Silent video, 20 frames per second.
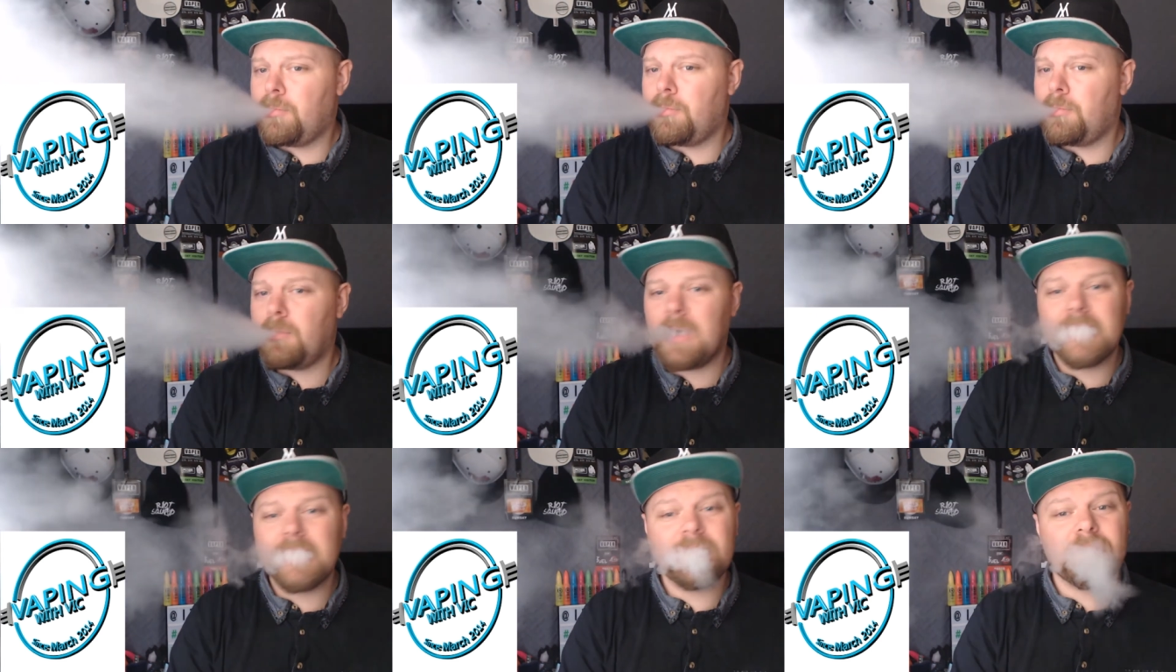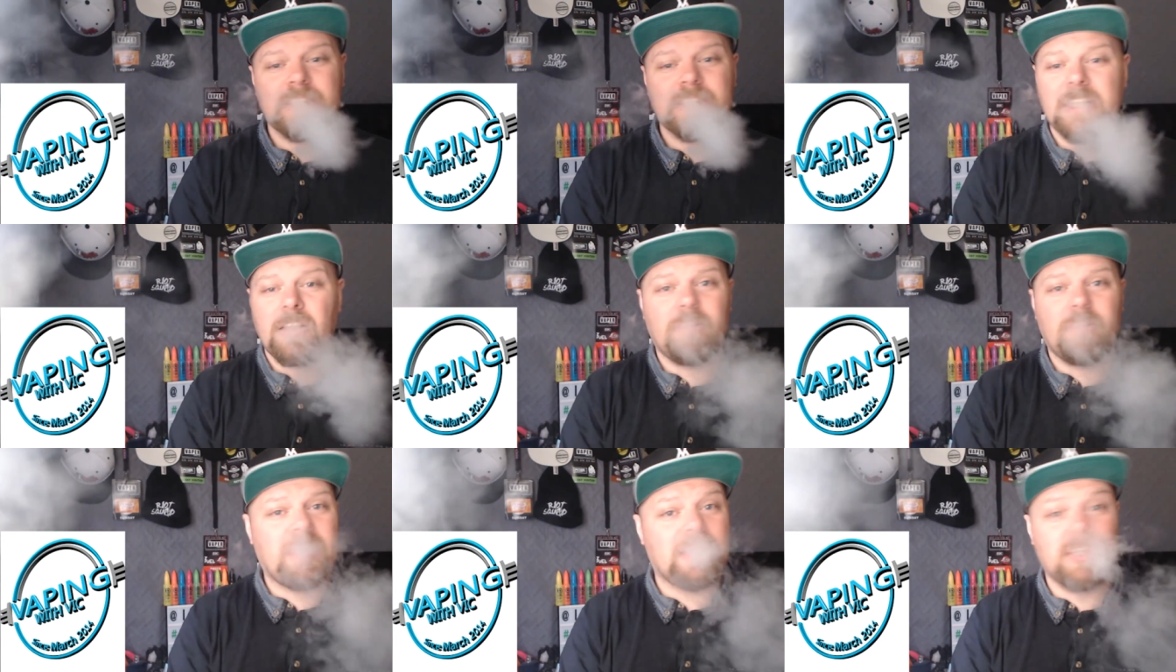As I said,
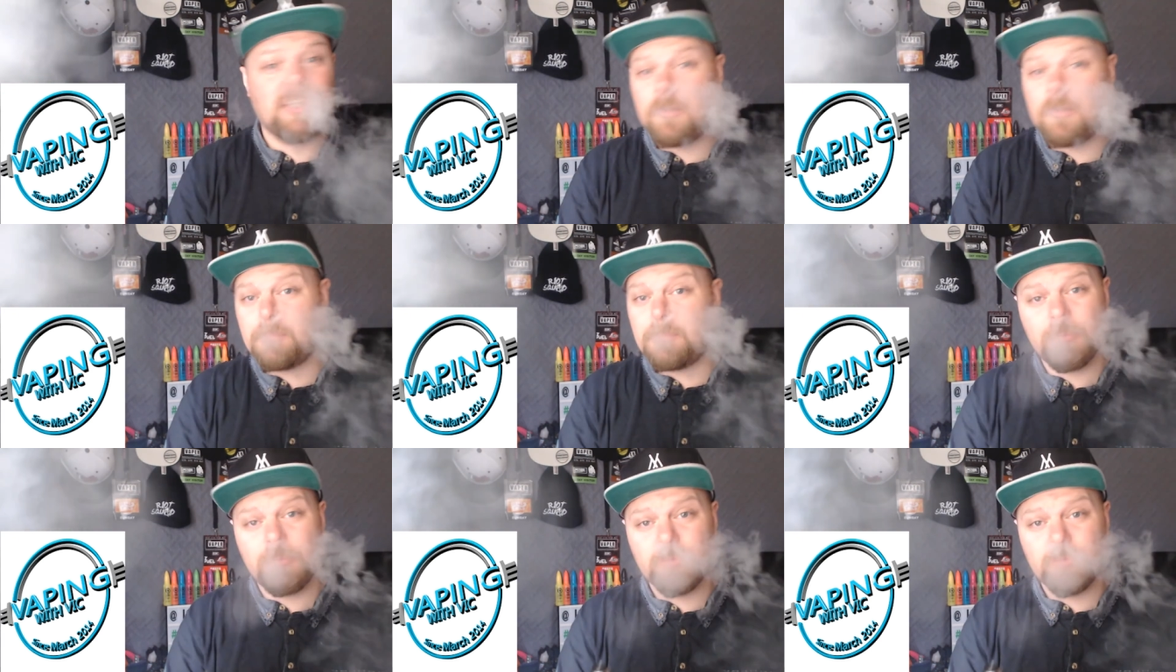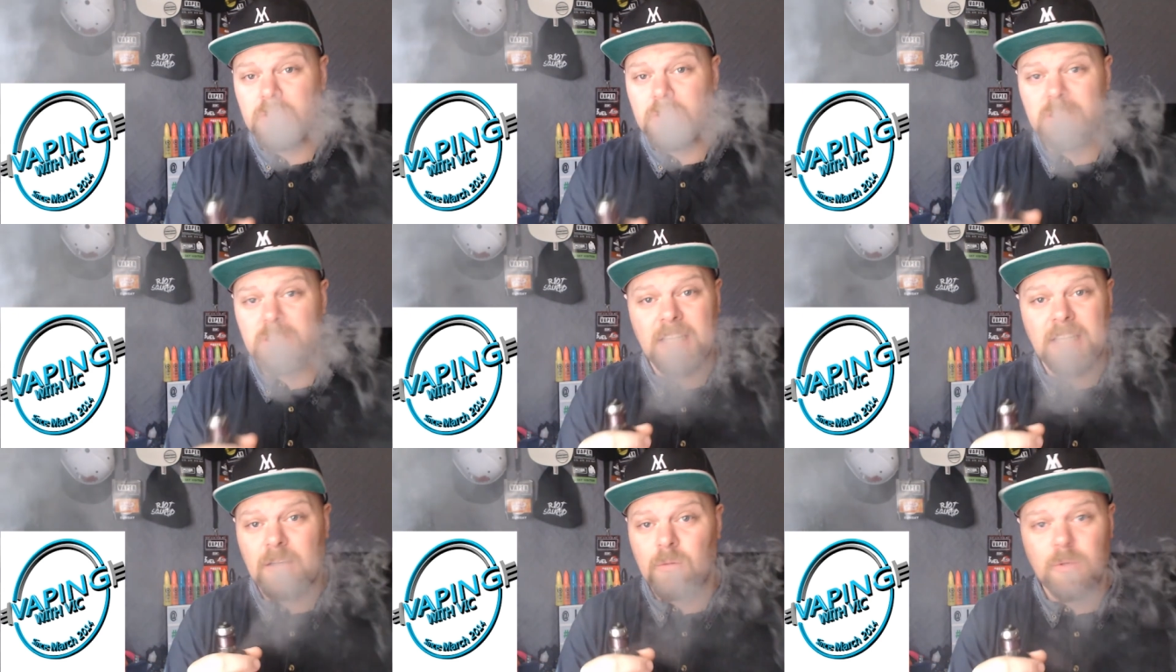I've had no problems with the
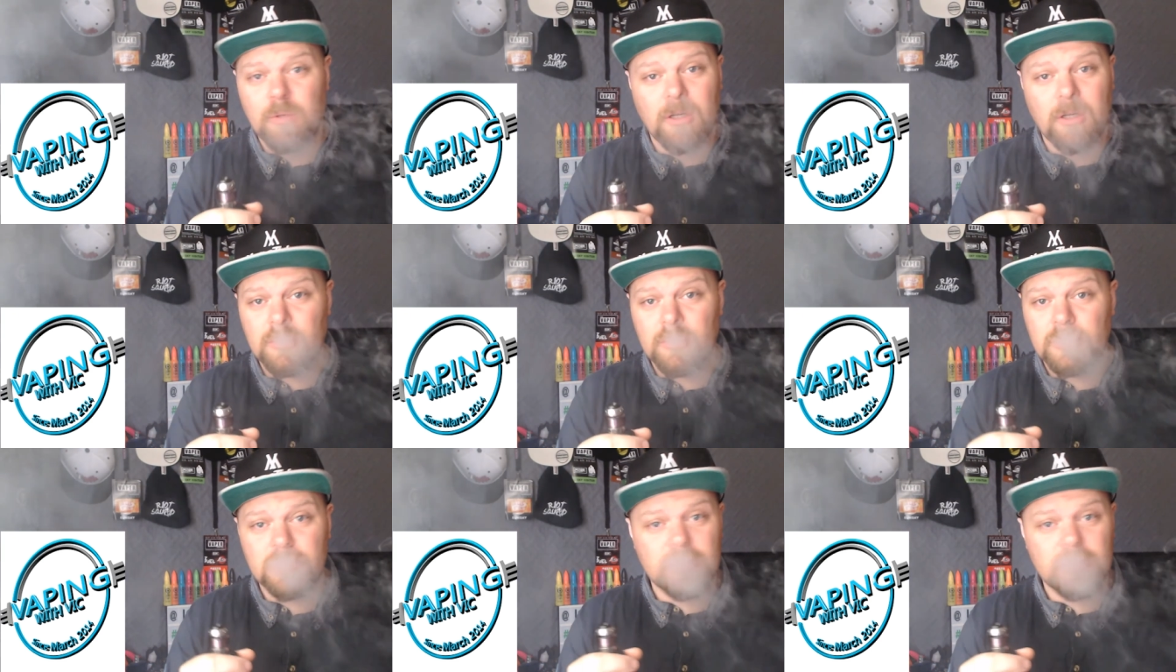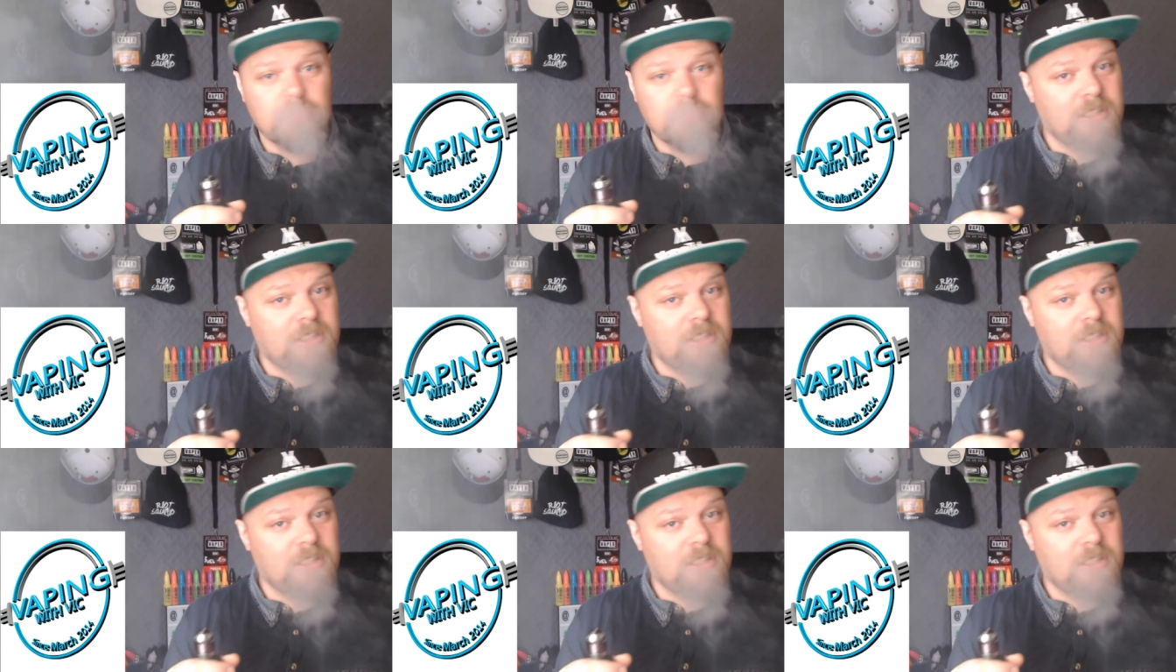tank when I was